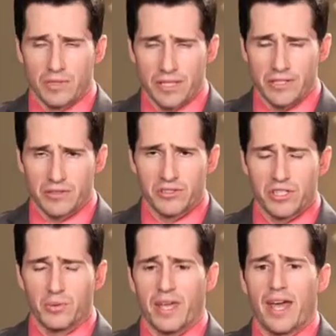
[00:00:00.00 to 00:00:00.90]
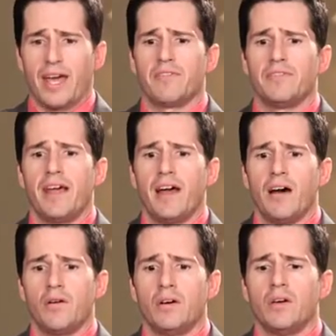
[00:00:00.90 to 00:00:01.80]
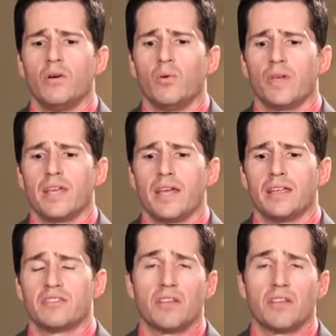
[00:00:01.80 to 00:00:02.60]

lasers that we have now, we can